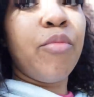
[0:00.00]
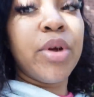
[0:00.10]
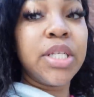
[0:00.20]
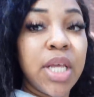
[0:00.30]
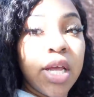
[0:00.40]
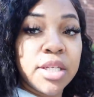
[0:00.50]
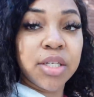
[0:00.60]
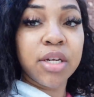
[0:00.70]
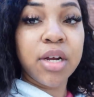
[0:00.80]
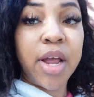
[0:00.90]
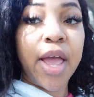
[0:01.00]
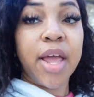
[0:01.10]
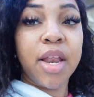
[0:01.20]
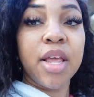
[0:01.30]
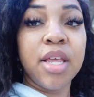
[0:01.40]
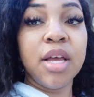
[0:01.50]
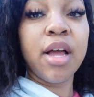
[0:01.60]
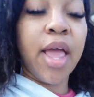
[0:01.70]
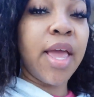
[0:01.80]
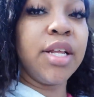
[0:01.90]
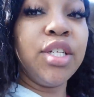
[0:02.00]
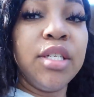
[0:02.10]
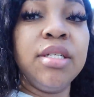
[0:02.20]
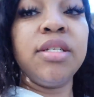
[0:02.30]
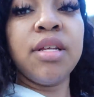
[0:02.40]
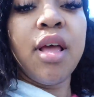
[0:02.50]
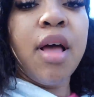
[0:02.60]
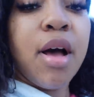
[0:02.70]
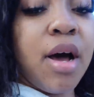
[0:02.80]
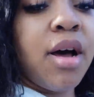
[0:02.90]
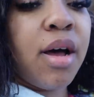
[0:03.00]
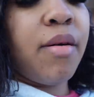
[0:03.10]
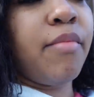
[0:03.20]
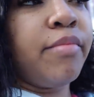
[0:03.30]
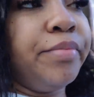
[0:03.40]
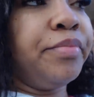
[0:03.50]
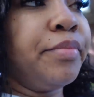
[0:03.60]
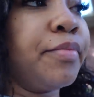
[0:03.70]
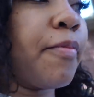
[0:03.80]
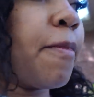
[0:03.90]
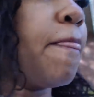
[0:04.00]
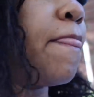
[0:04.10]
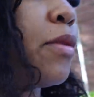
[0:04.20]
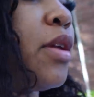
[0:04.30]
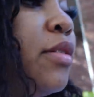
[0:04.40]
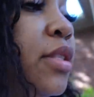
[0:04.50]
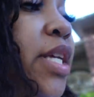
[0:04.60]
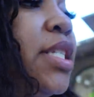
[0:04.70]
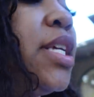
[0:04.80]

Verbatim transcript: of breast cancer at young ages. Um, they